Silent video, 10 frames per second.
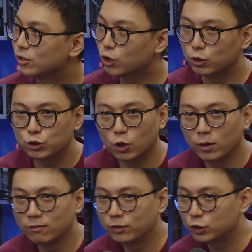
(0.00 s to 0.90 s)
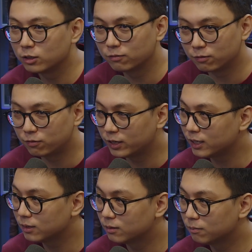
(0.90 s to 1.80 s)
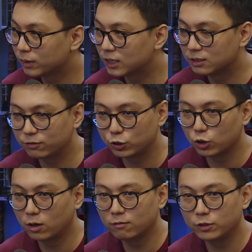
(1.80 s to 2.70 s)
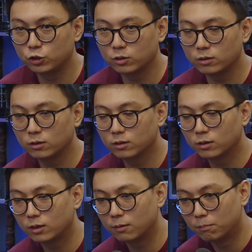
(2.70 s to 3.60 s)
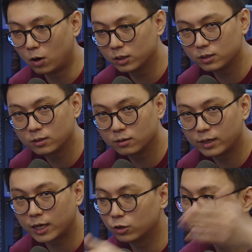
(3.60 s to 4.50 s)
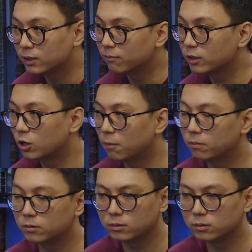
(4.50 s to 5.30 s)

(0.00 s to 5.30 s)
Don't show in vision for free, because if you show in vision, bot, they can do something top.